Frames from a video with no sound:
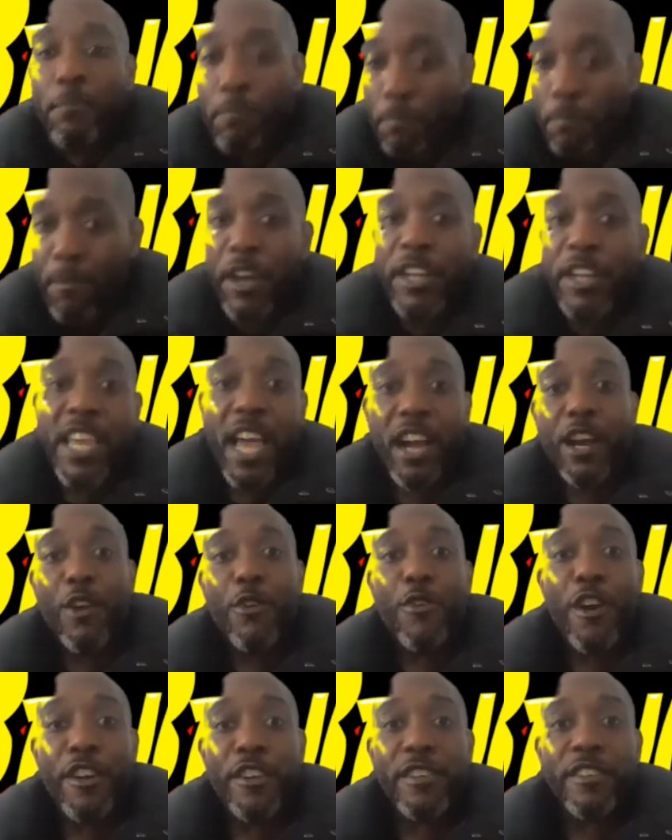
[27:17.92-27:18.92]
money I gotta
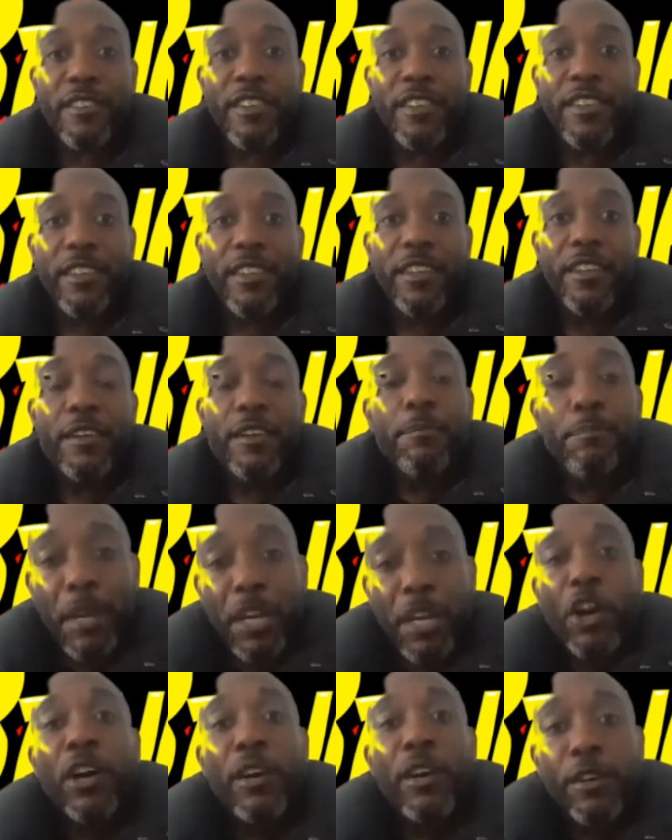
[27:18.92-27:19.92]
run
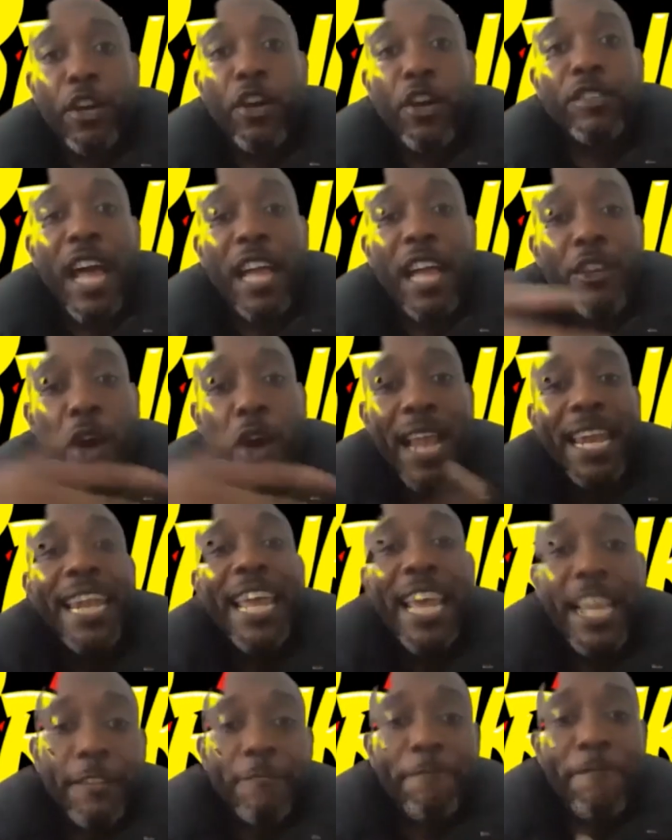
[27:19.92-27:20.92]
because because I know I
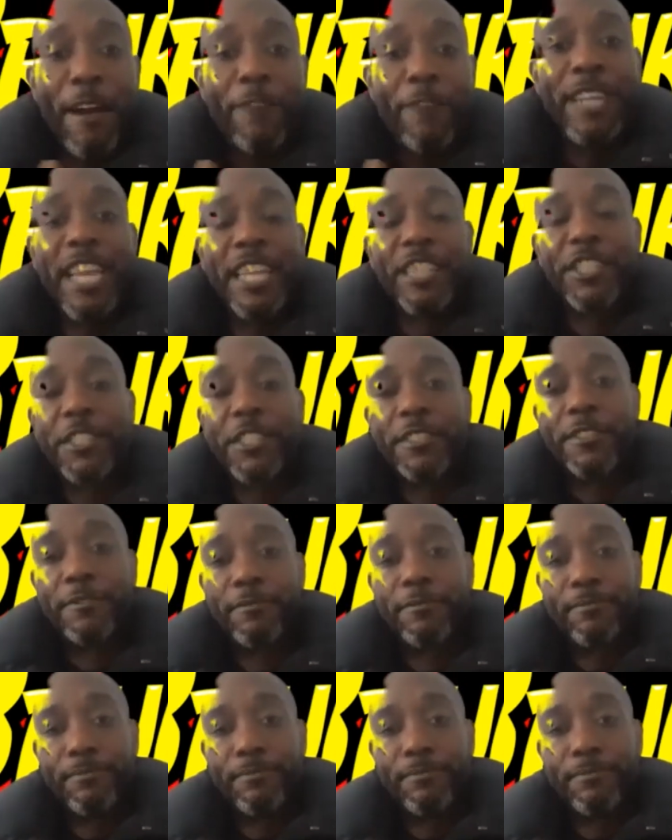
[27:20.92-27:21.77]
laid the foundation.